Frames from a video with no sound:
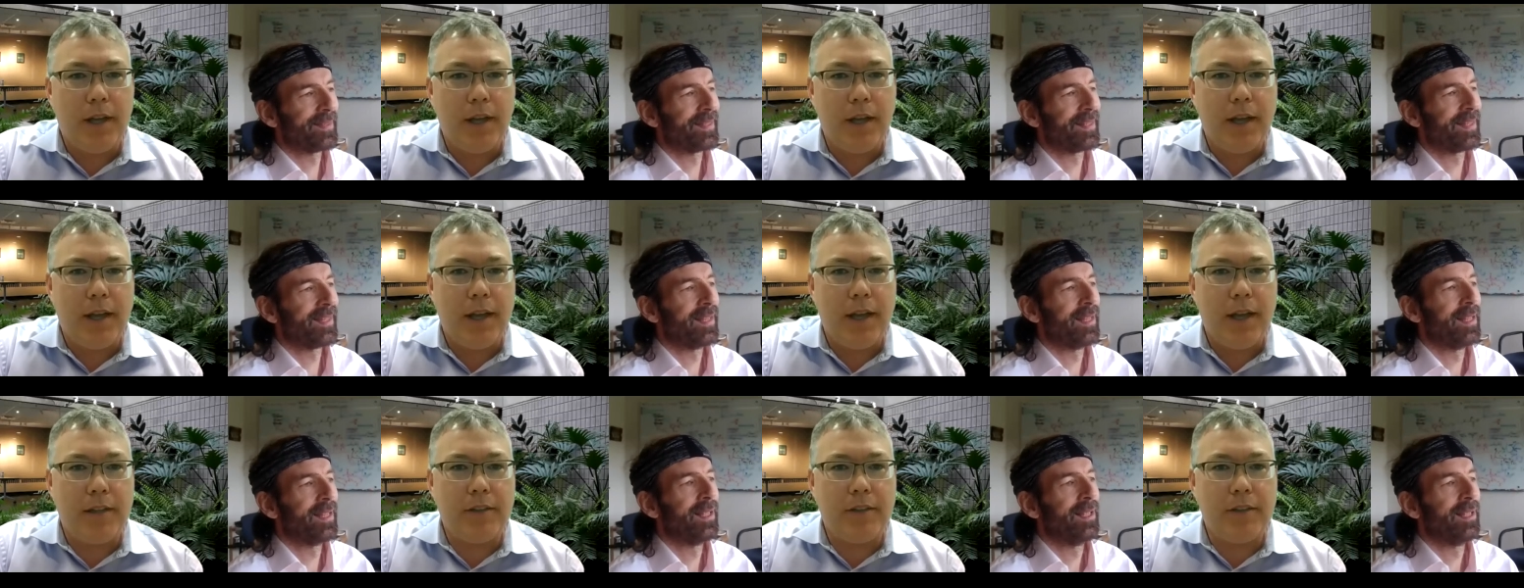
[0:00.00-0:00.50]

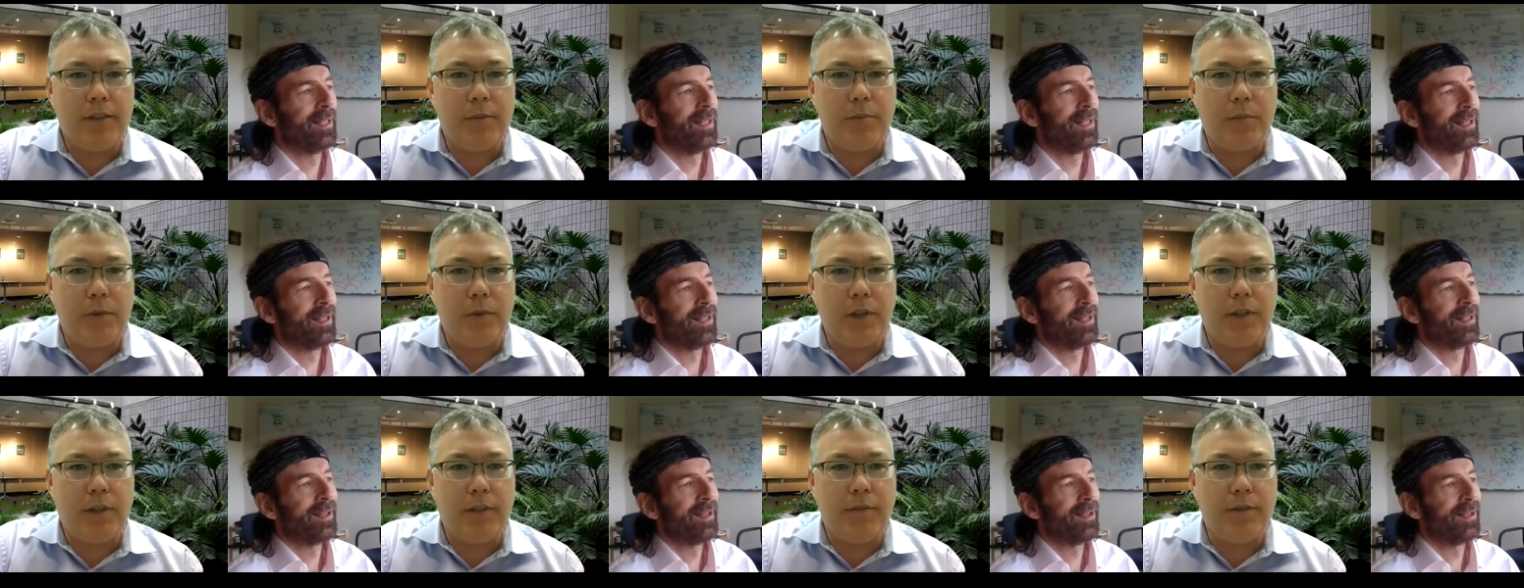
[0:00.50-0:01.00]
Speaker 1: has
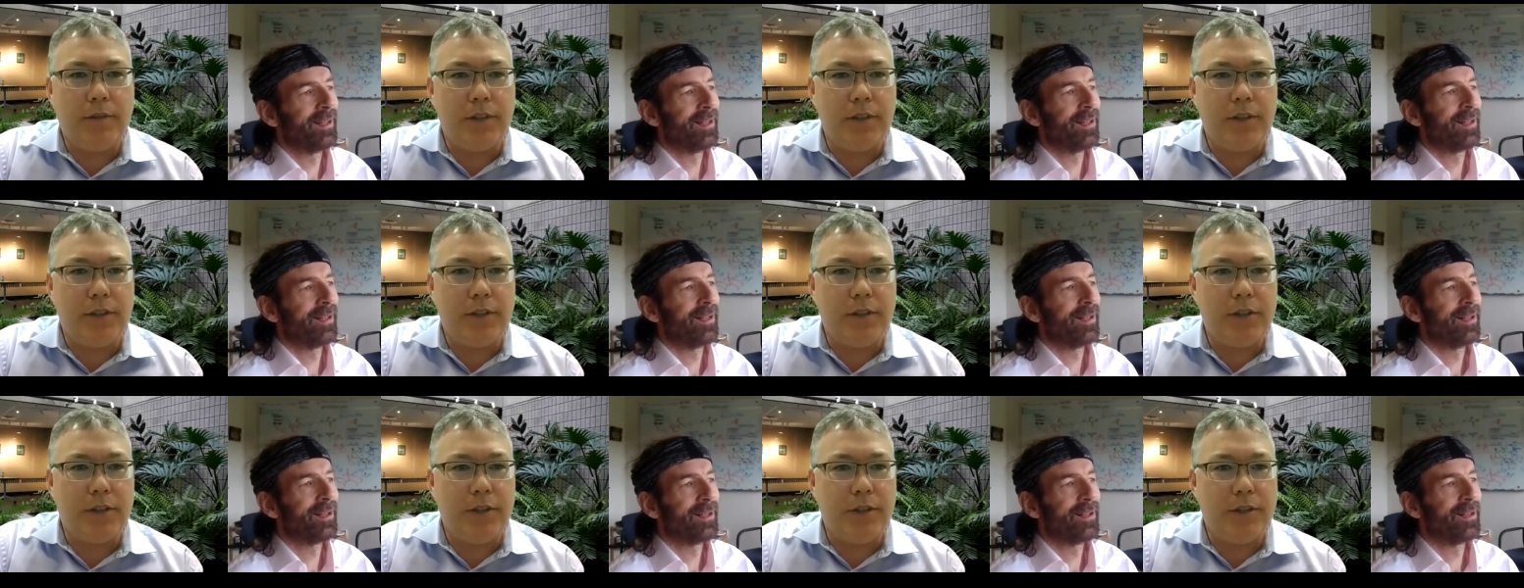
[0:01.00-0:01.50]
some
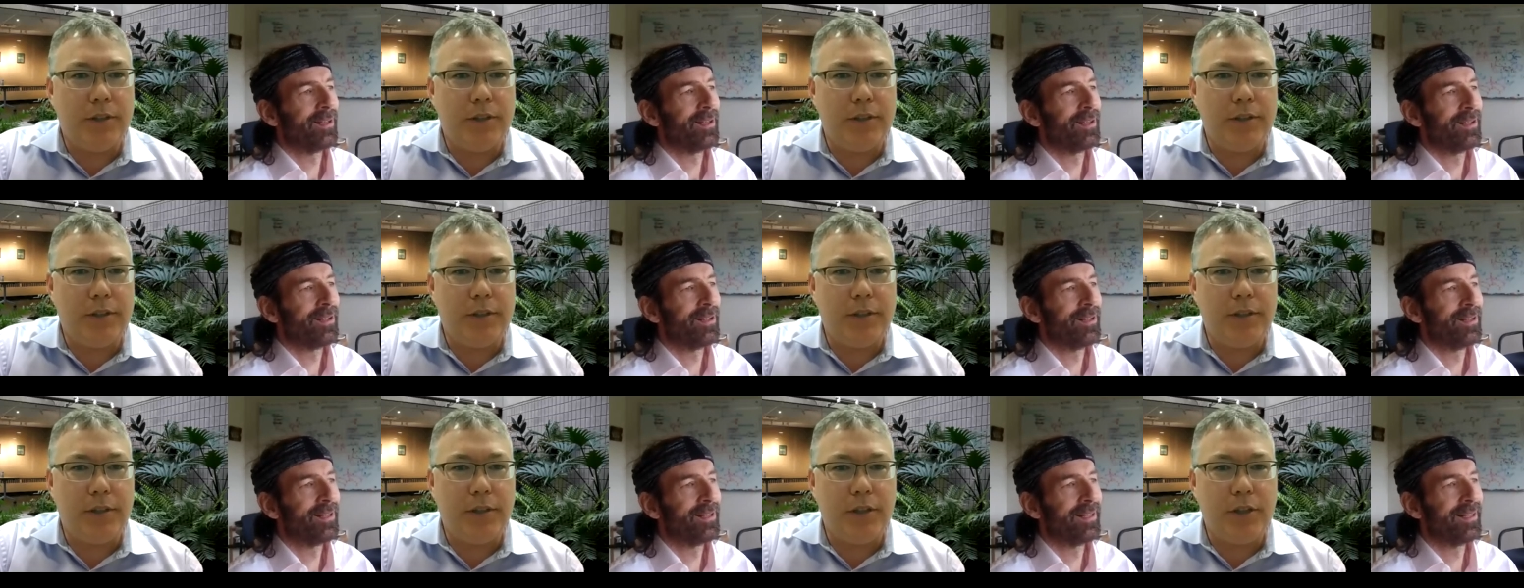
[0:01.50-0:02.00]
relevance to,
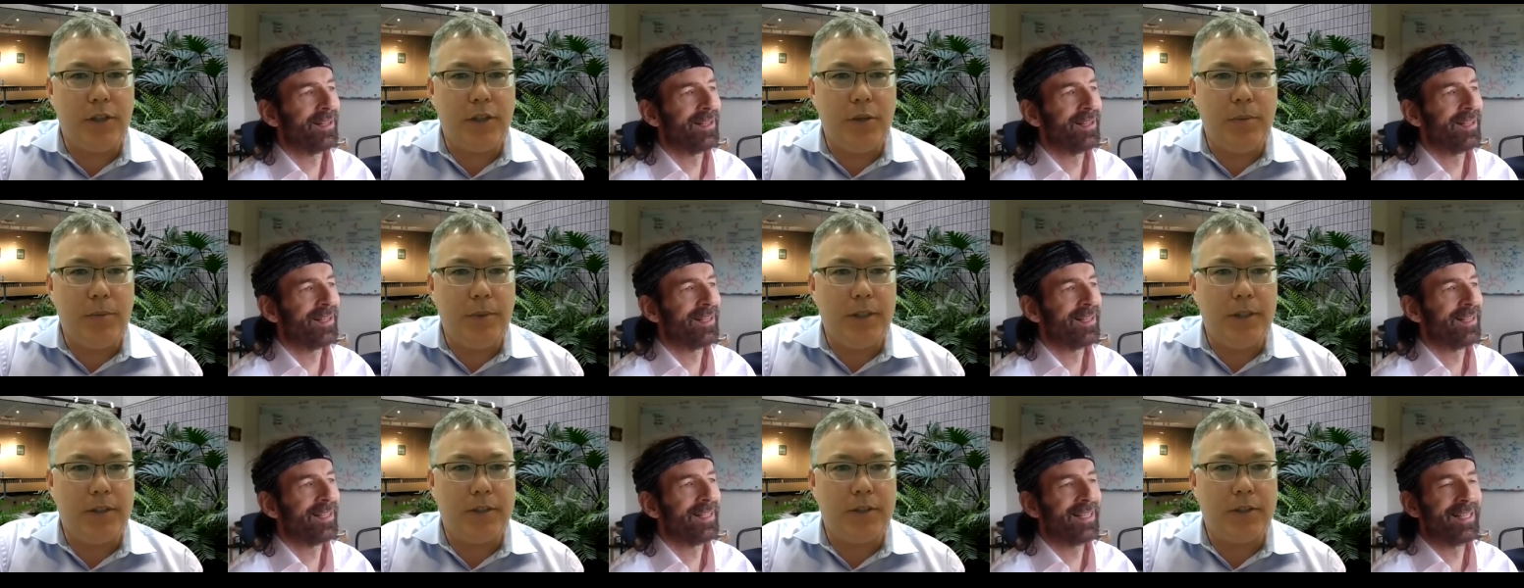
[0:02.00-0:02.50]
to
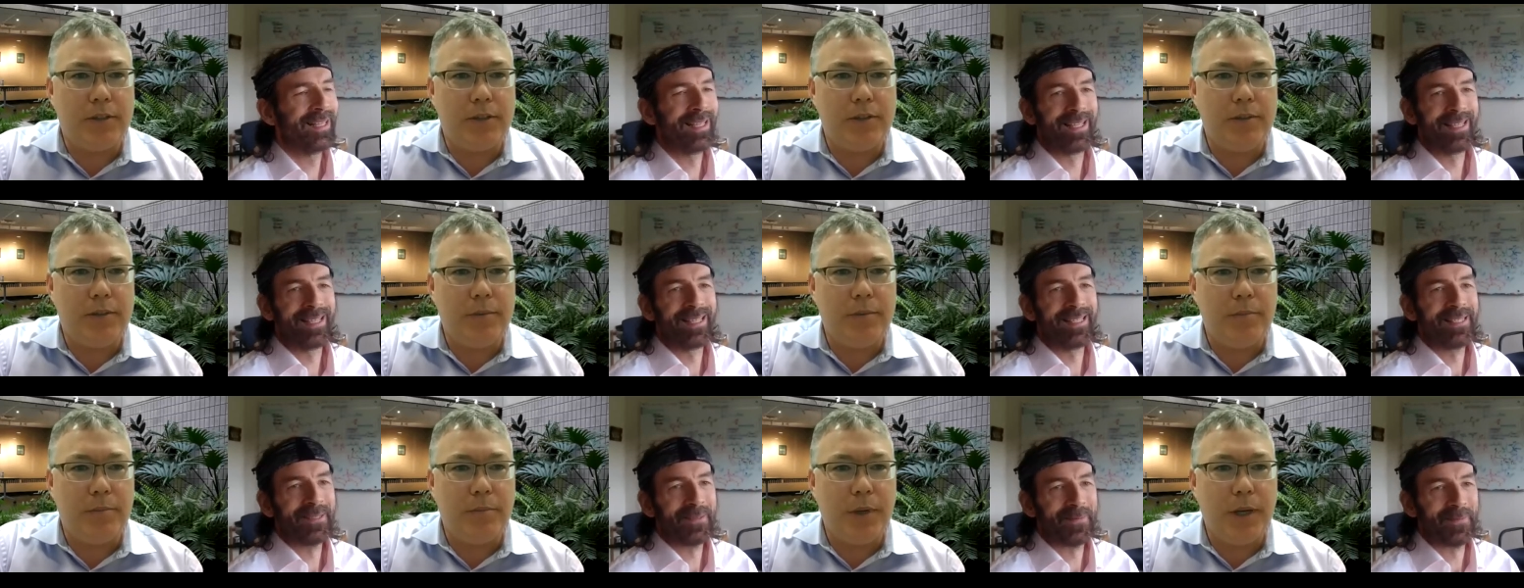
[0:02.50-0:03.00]
humans,
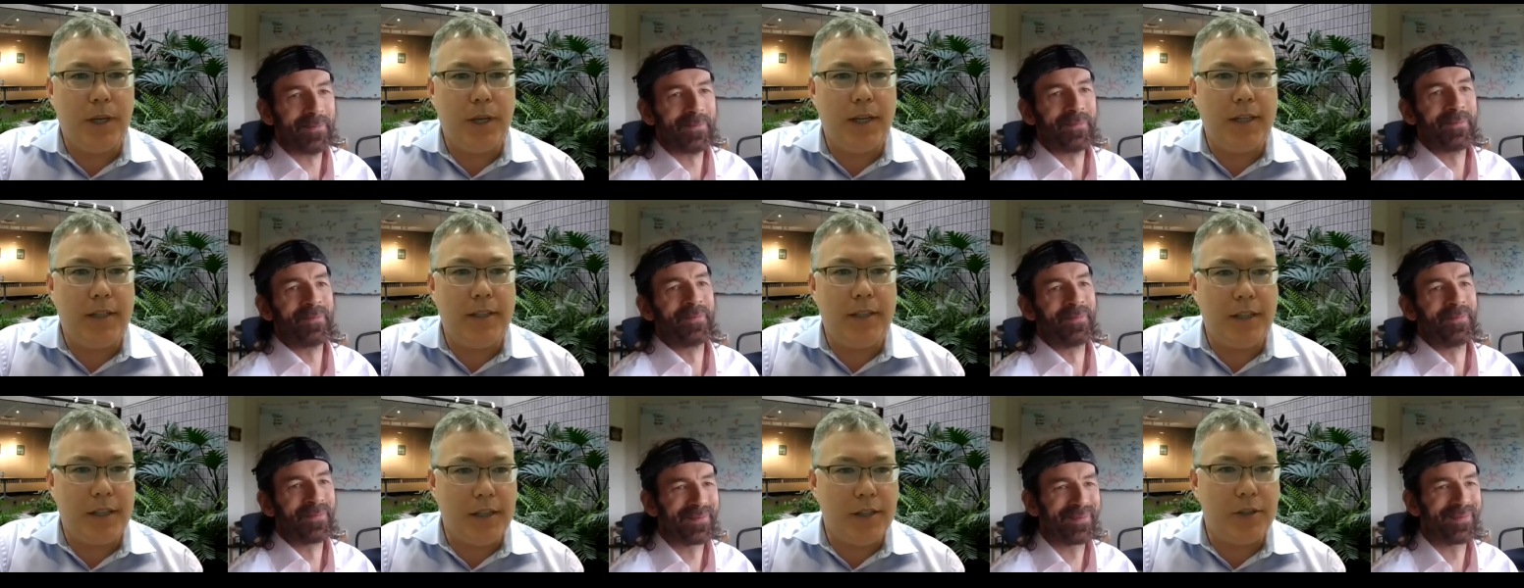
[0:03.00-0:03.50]
but
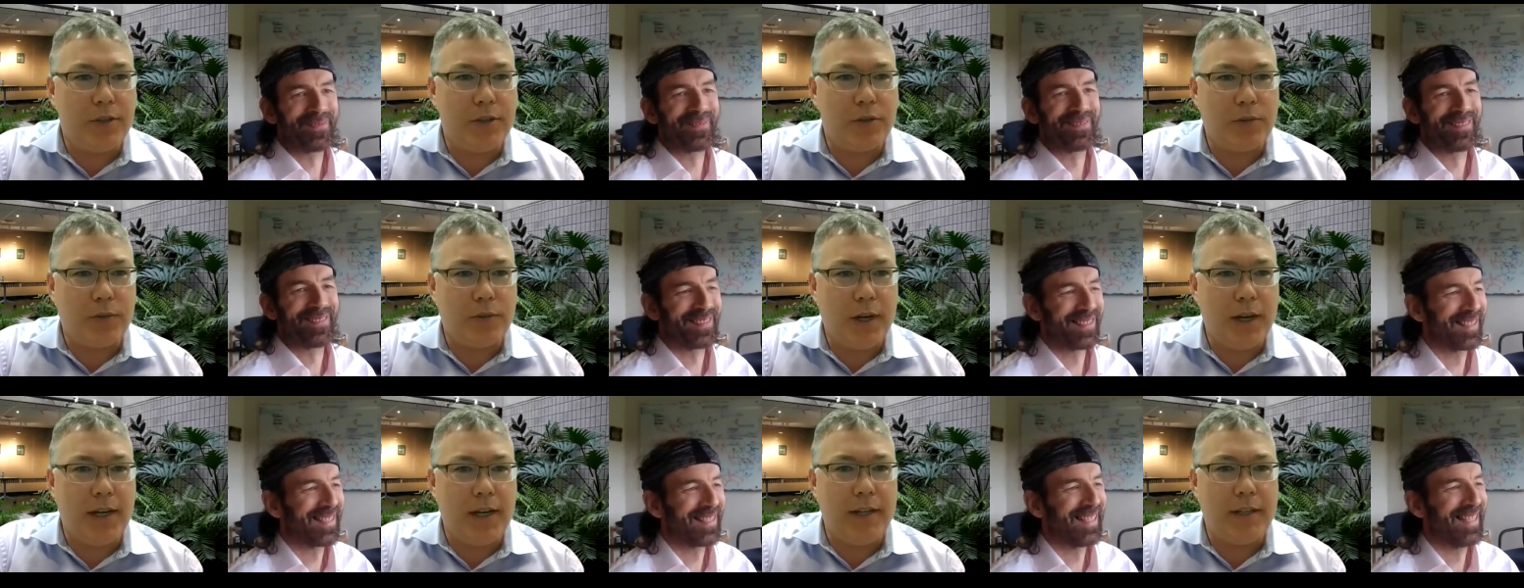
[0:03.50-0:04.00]
it
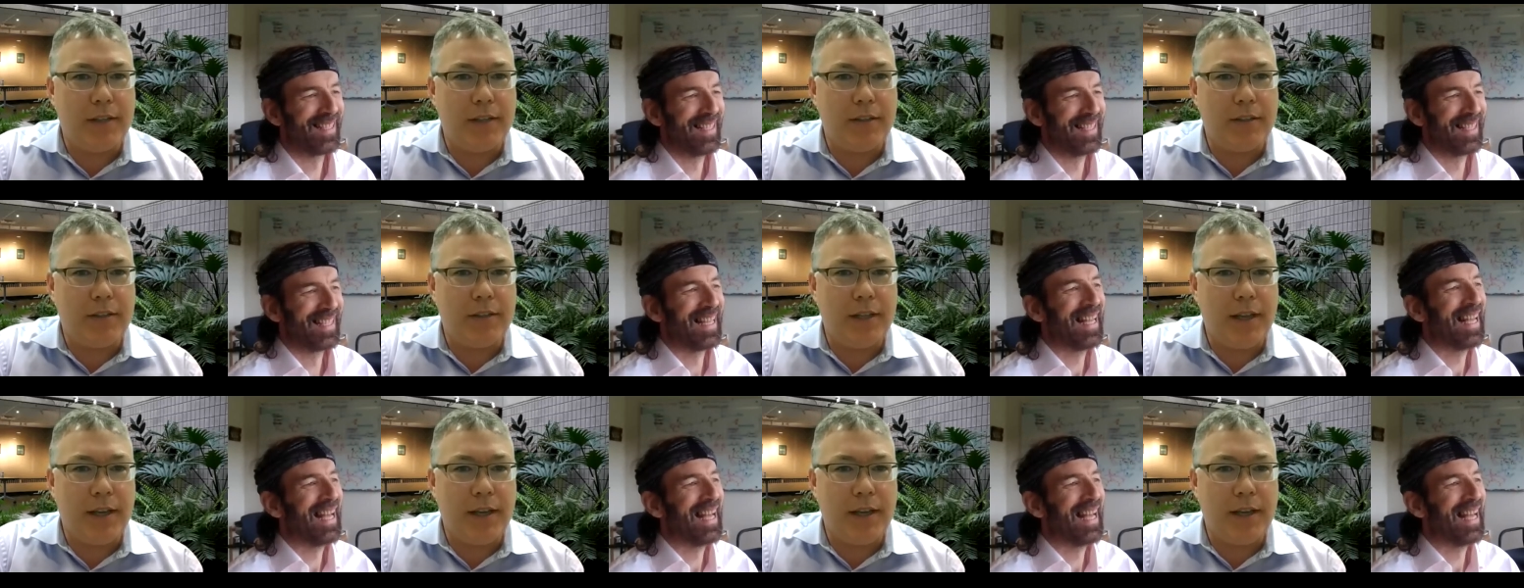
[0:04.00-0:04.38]
does, right? It's,